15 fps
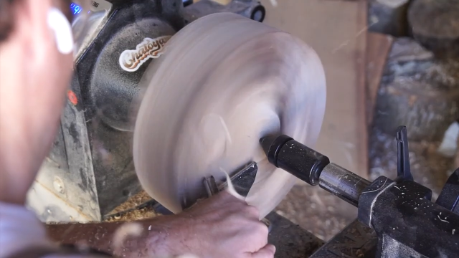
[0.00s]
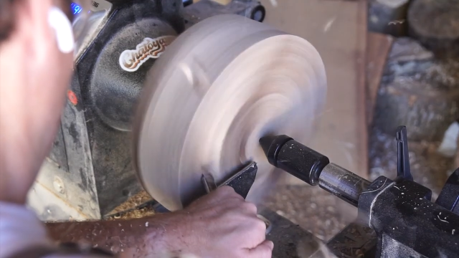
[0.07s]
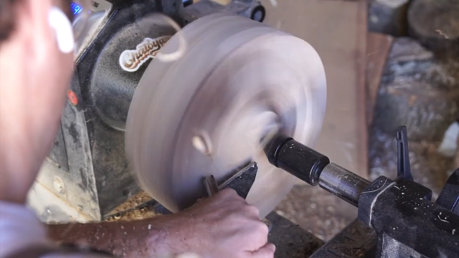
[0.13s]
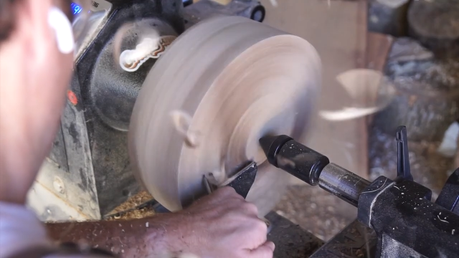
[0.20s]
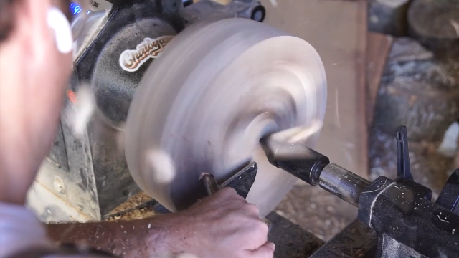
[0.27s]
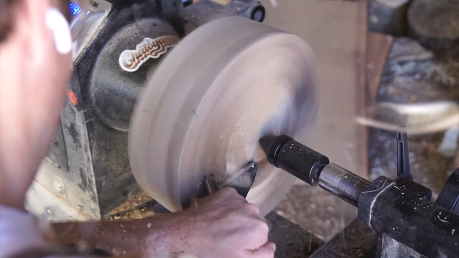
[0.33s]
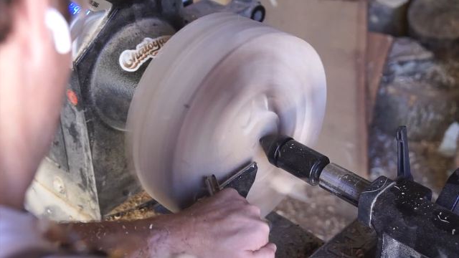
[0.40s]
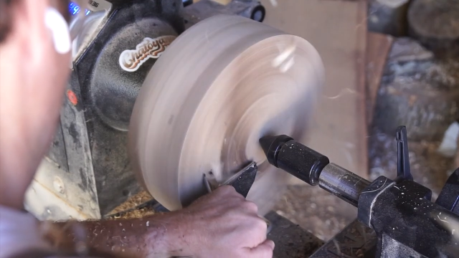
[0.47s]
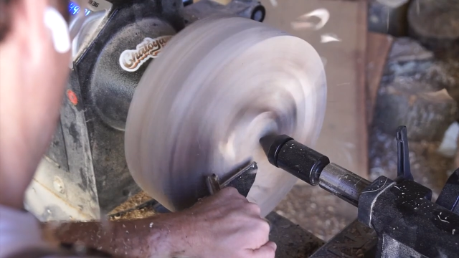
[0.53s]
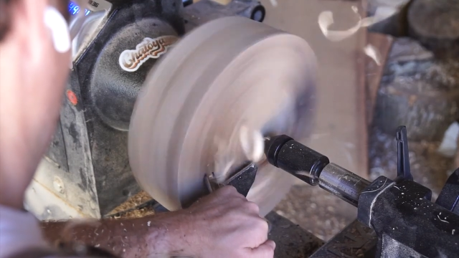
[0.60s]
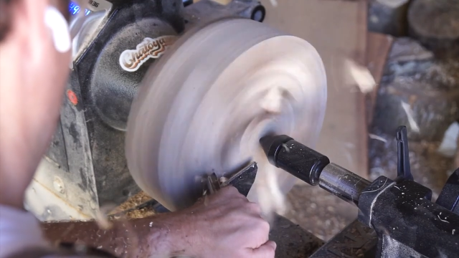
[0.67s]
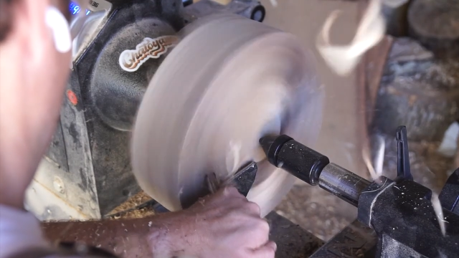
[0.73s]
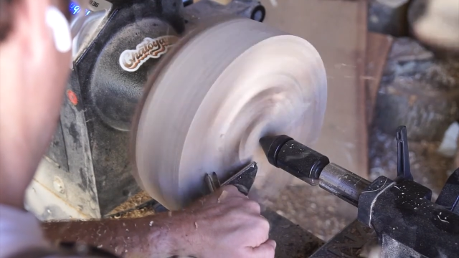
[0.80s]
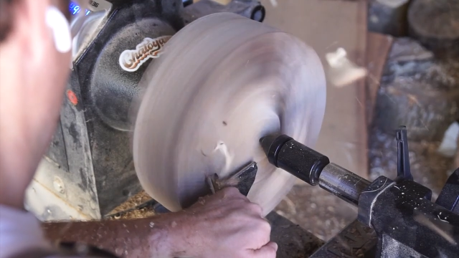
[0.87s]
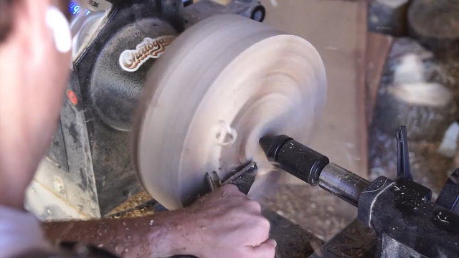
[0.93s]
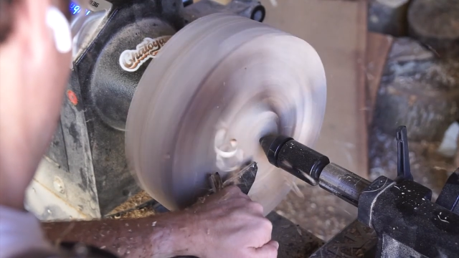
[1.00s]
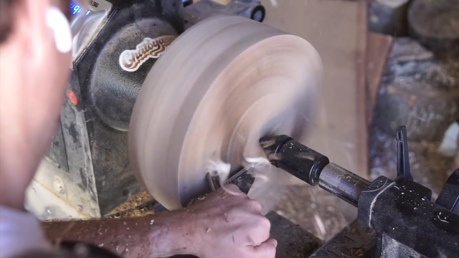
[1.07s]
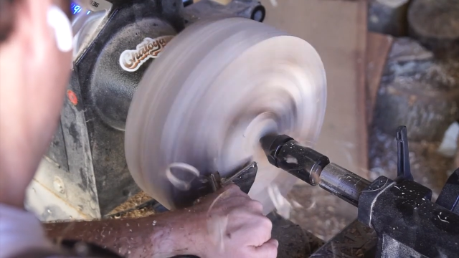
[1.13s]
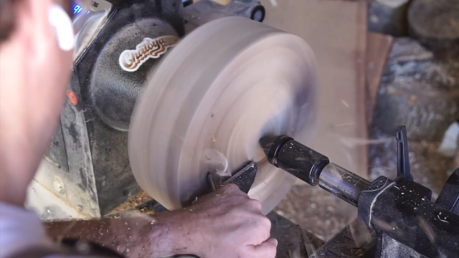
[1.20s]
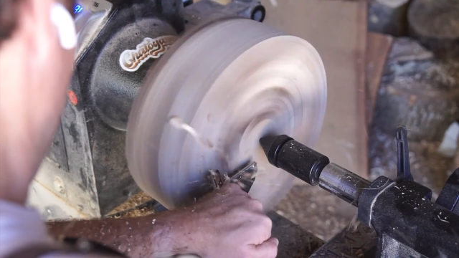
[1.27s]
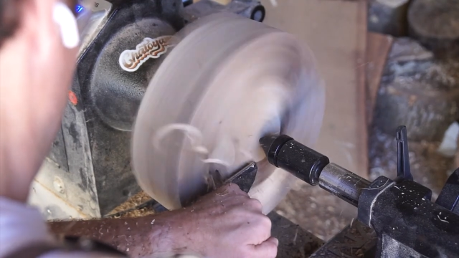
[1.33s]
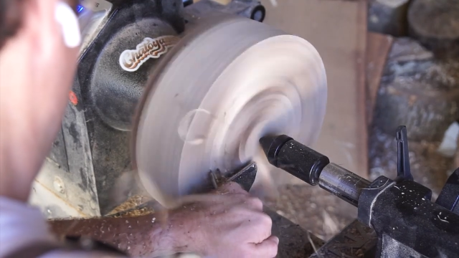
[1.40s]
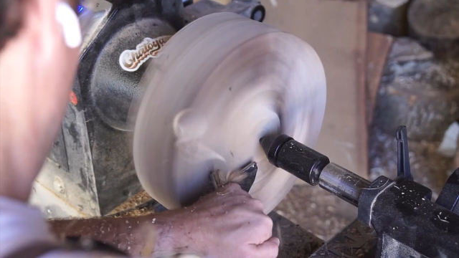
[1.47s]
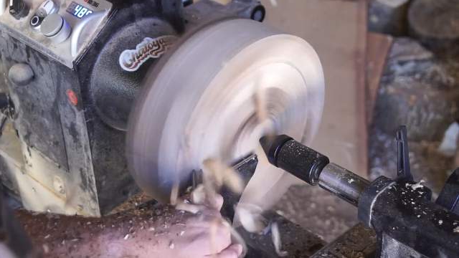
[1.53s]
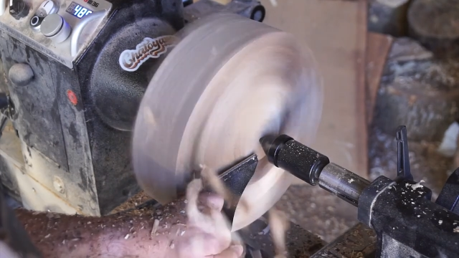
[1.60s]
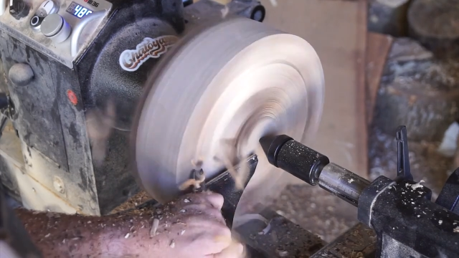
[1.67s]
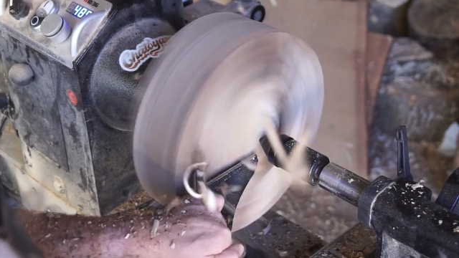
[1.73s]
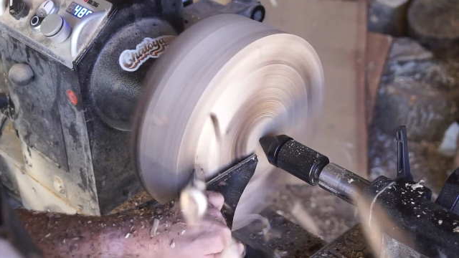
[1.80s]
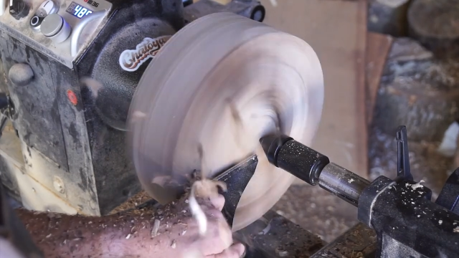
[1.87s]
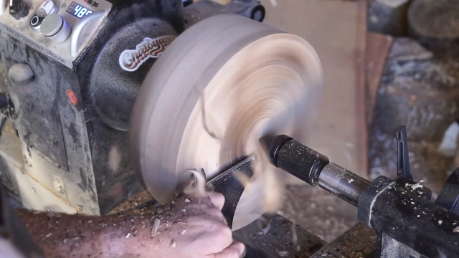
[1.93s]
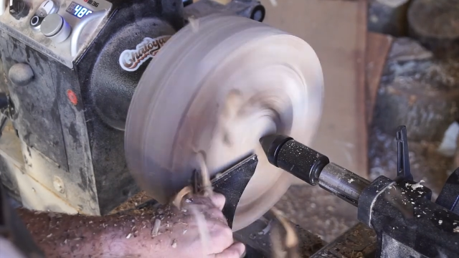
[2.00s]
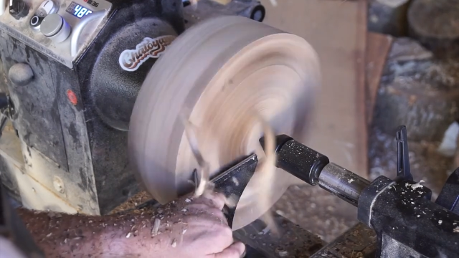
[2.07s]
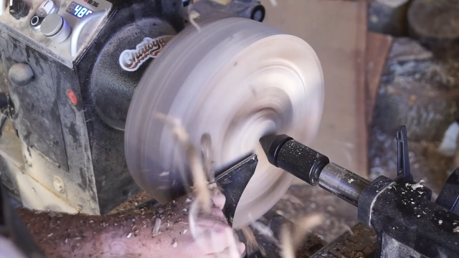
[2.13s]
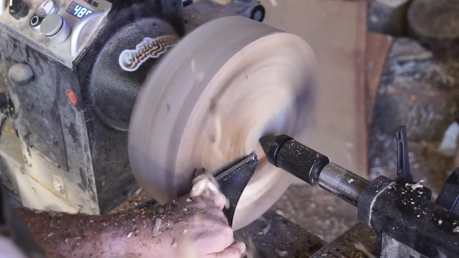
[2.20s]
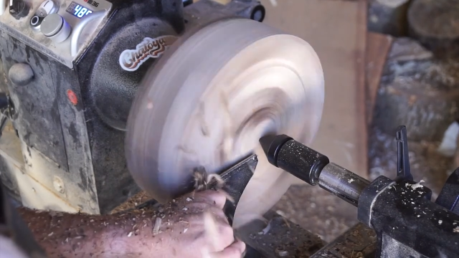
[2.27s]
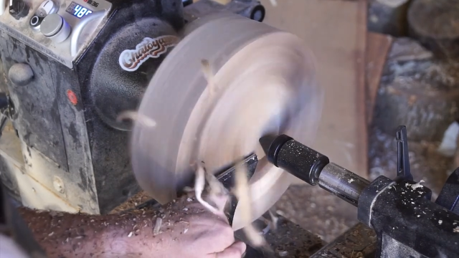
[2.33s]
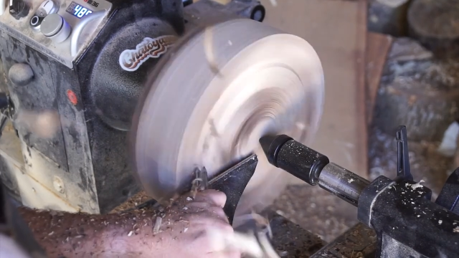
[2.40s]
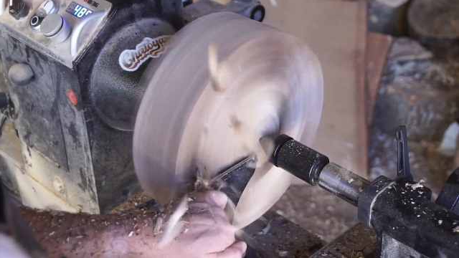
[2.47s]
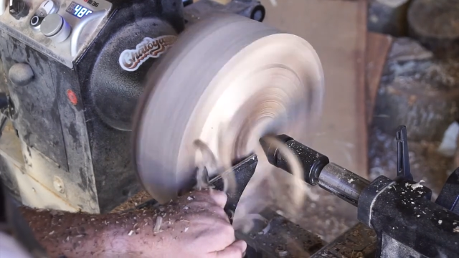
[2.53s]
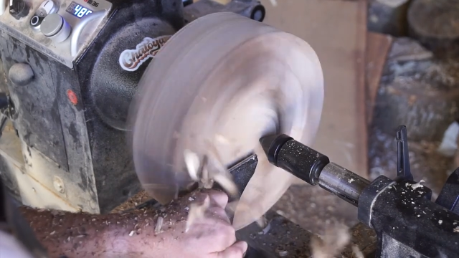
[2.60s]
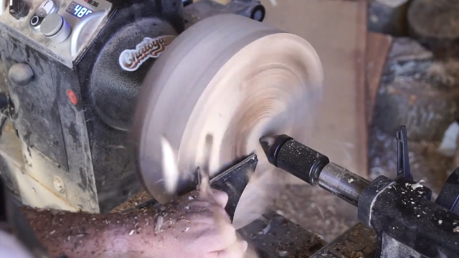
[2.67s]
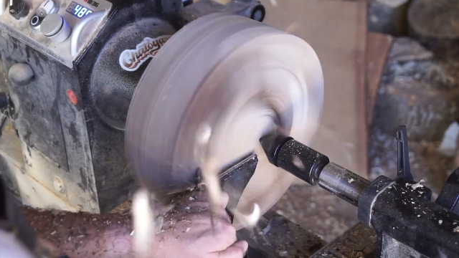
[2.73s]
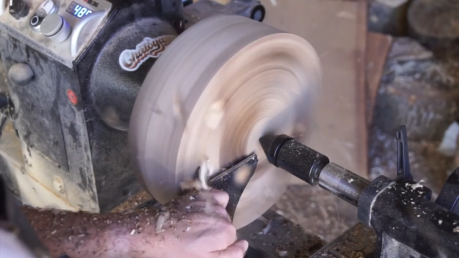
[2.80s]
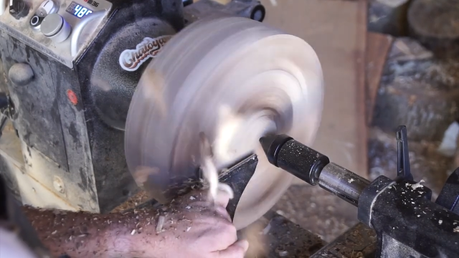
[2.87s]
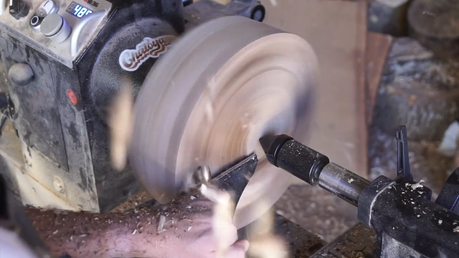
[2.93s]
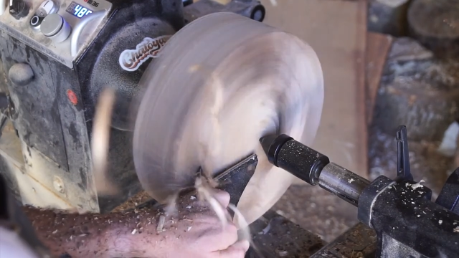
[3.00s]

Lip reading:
Nobody's mouth can be seen.